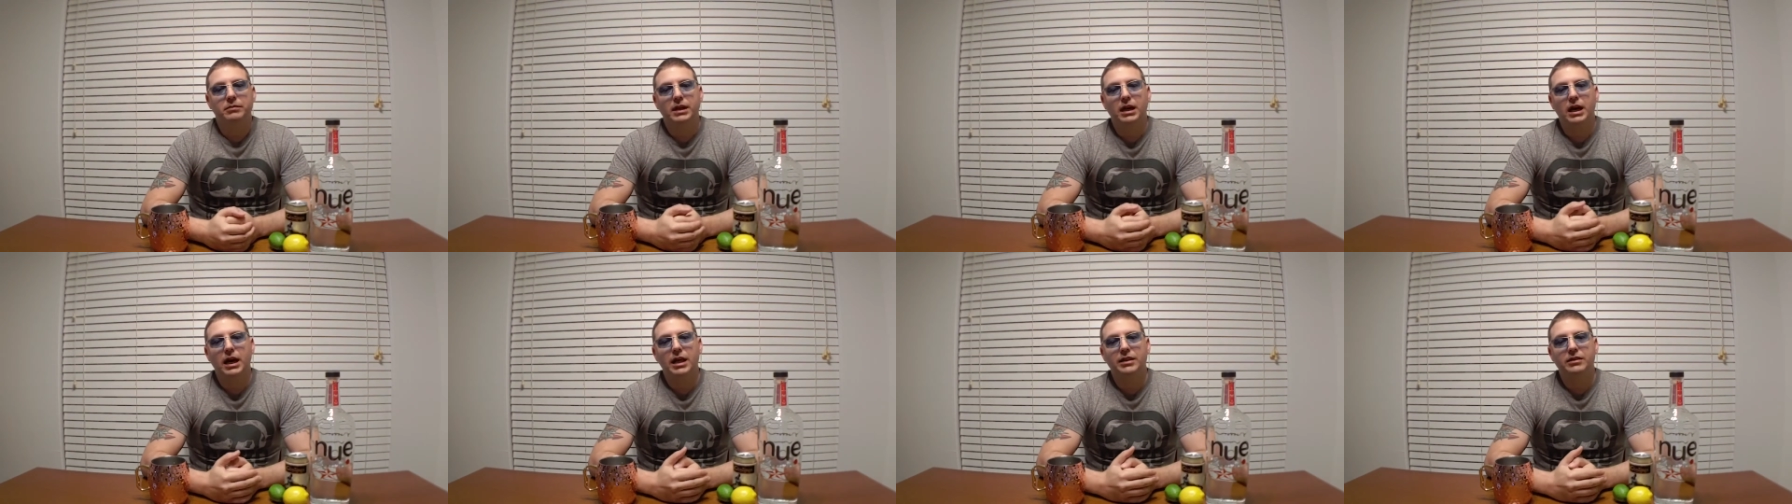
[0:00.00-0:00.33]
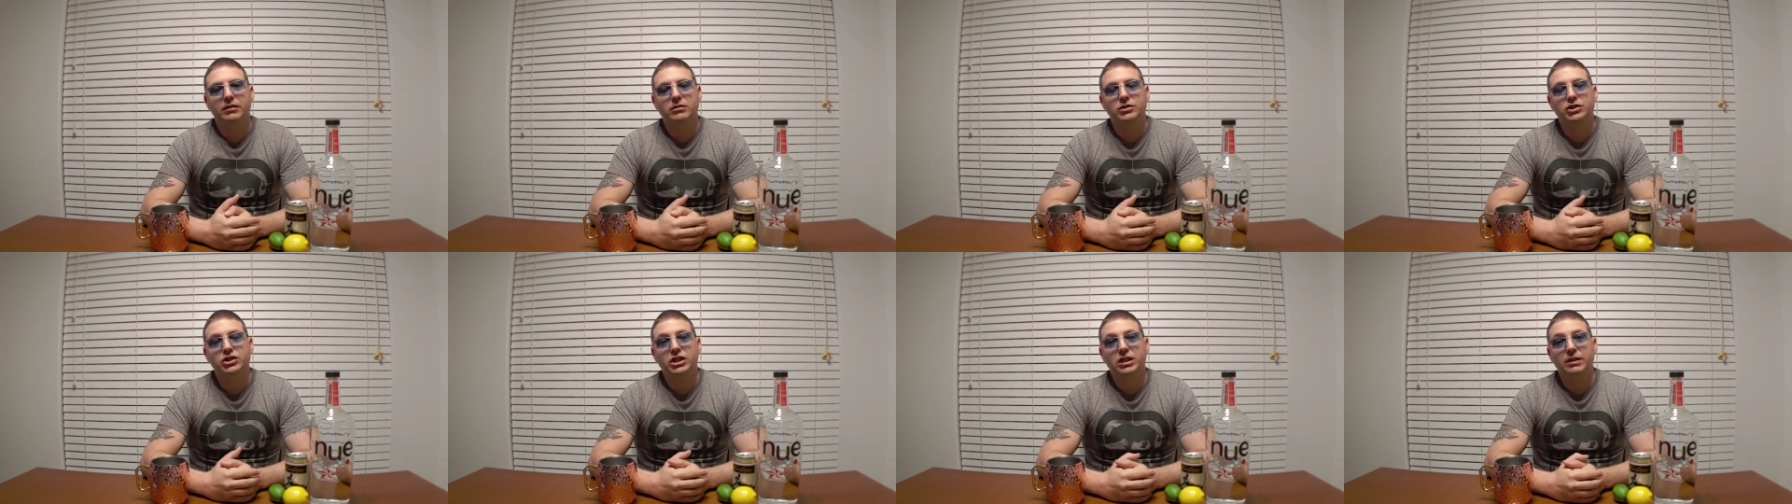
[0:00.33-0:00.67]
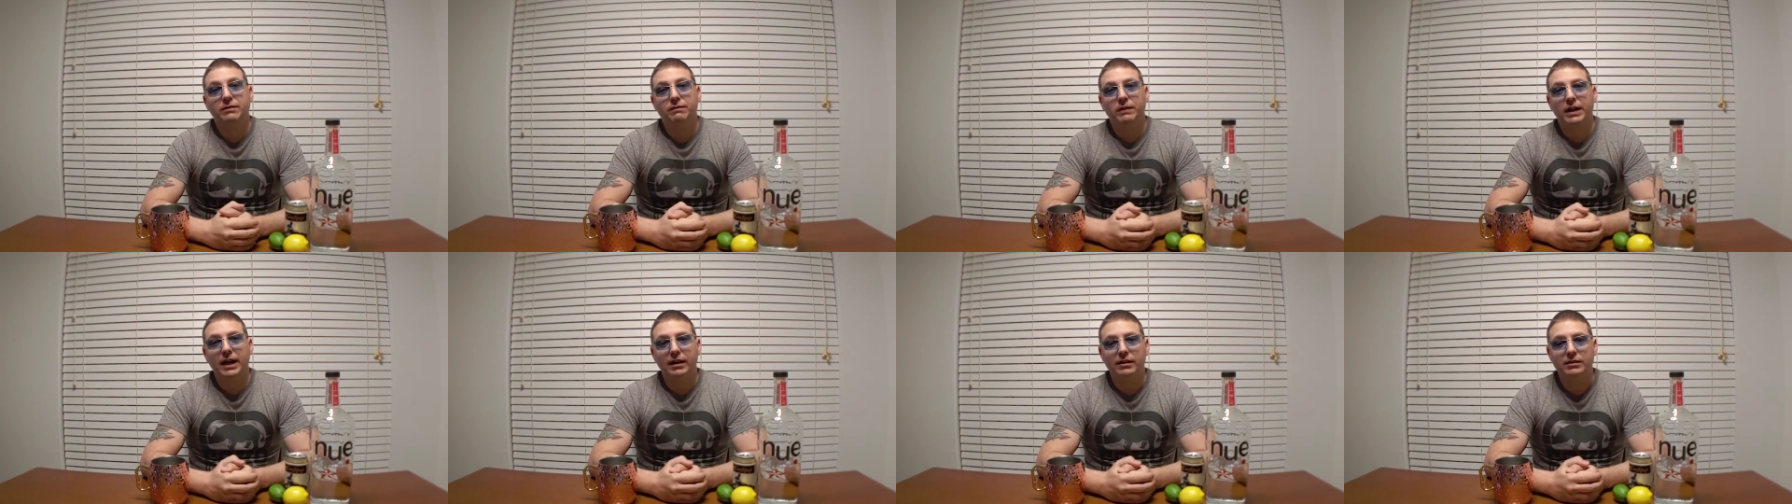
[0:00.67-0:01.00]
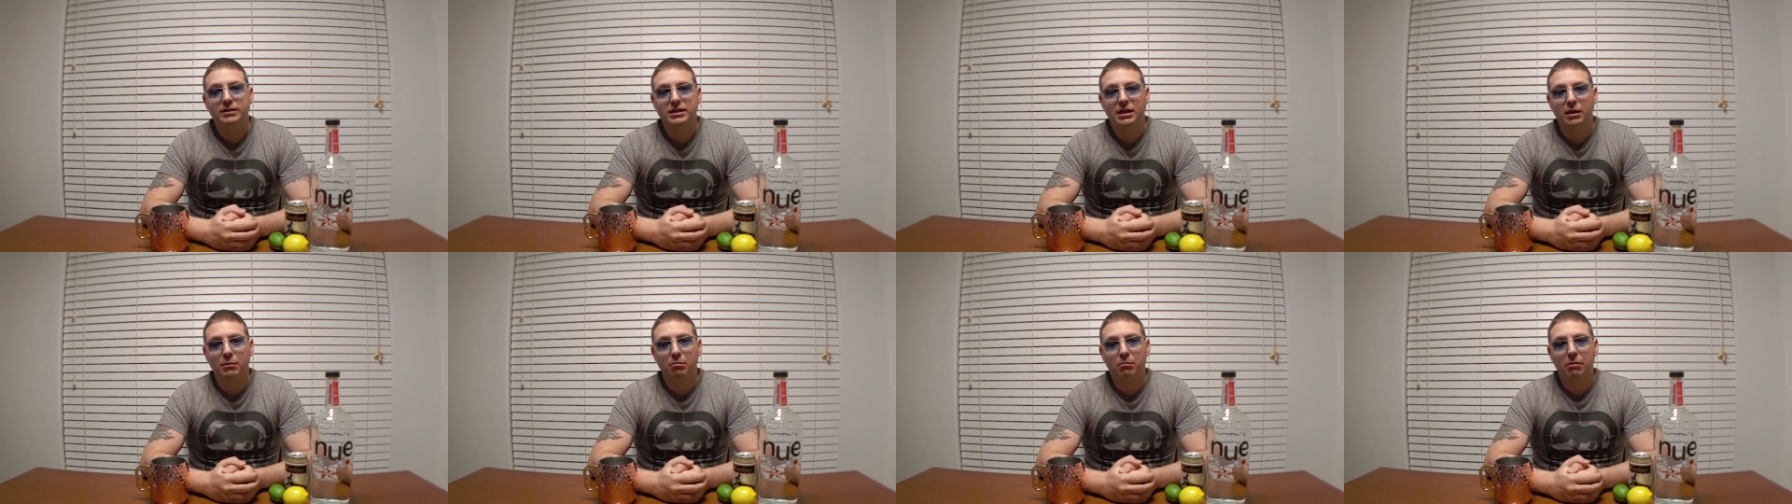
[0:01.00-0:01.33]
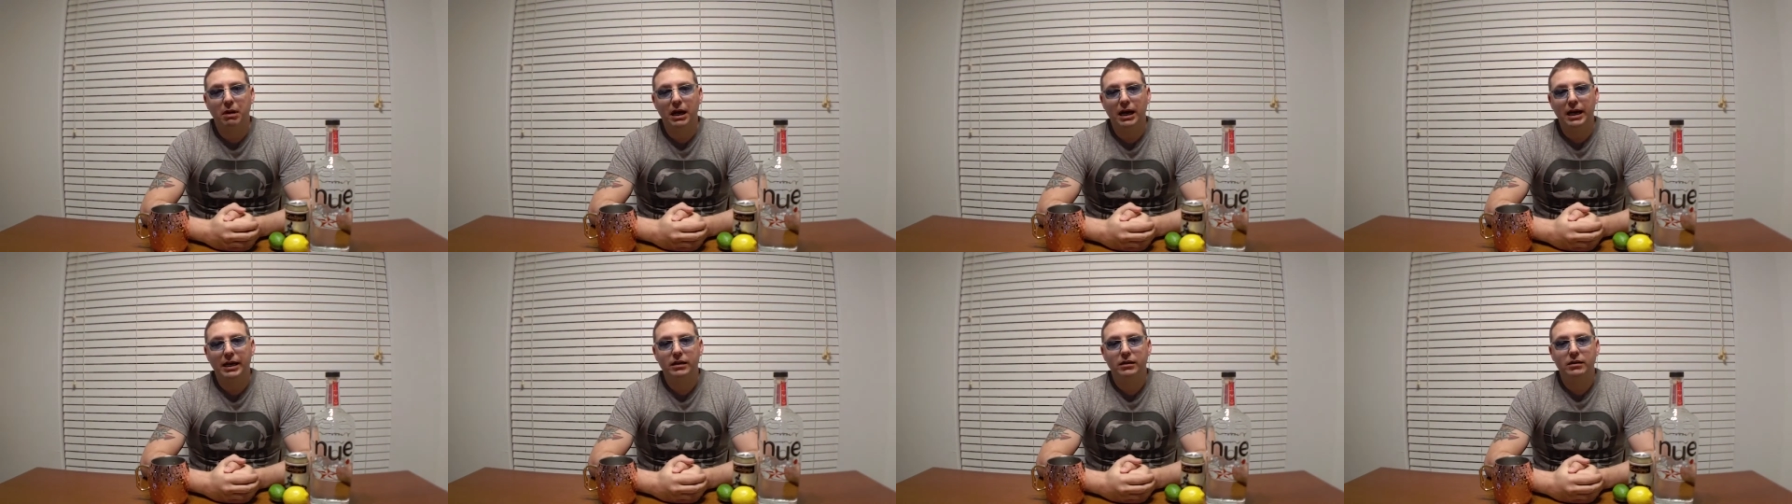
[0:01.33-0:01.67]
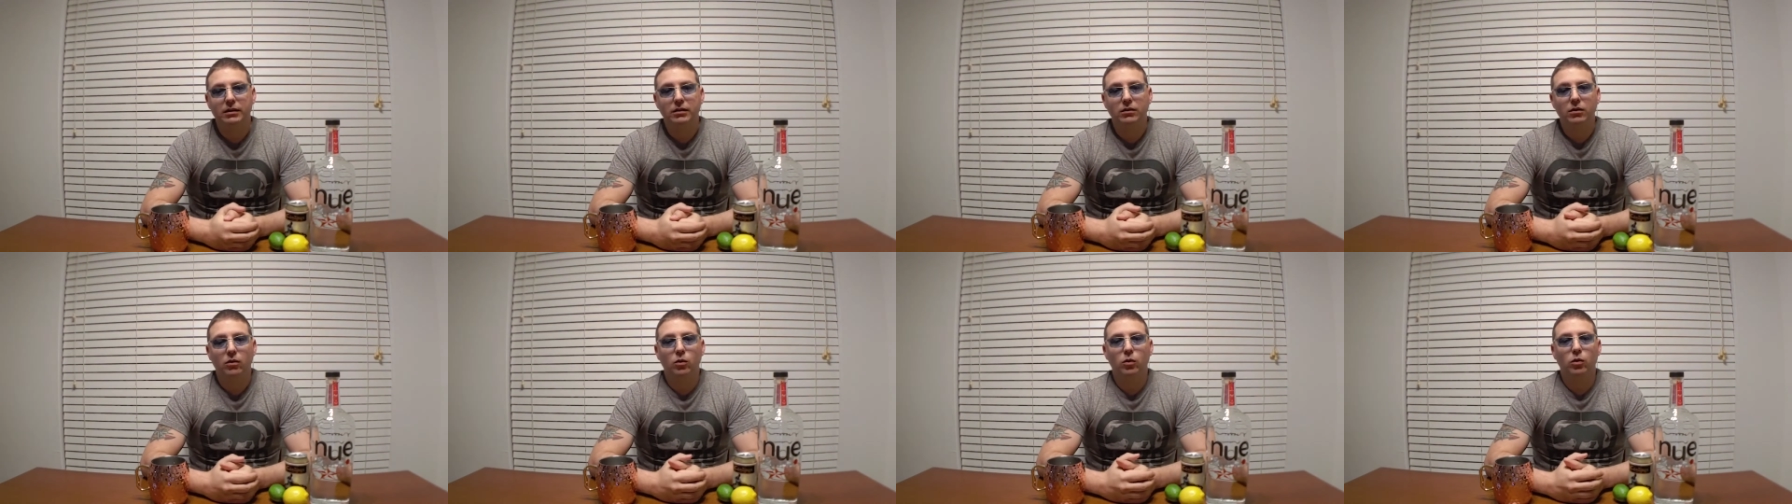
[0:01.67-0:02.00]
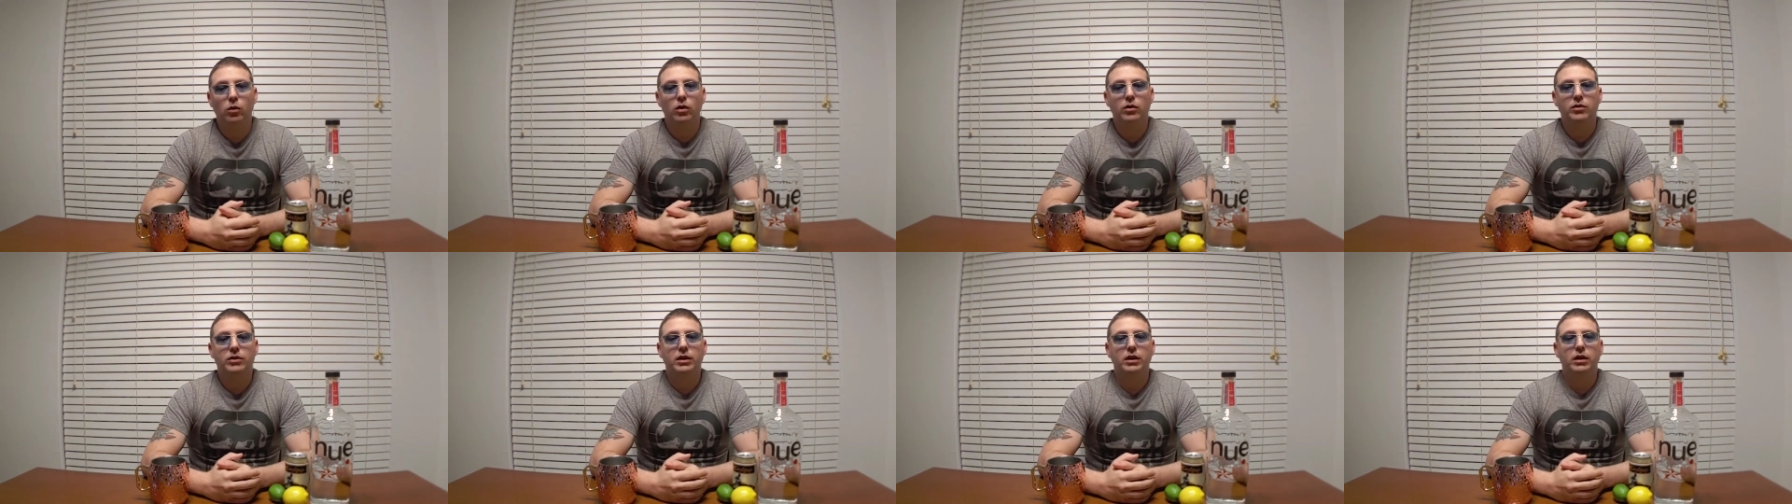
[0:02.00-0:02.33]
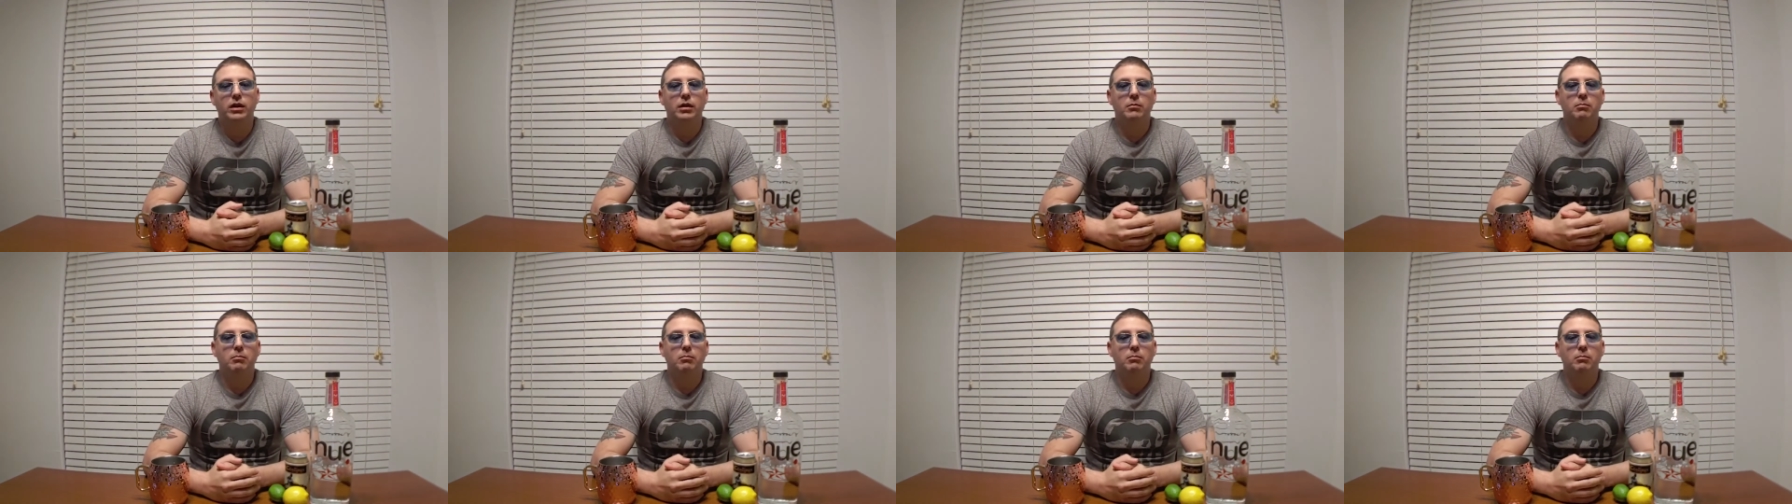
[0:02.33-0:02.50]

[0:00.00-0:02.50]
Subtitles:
Either she finds a buyer or the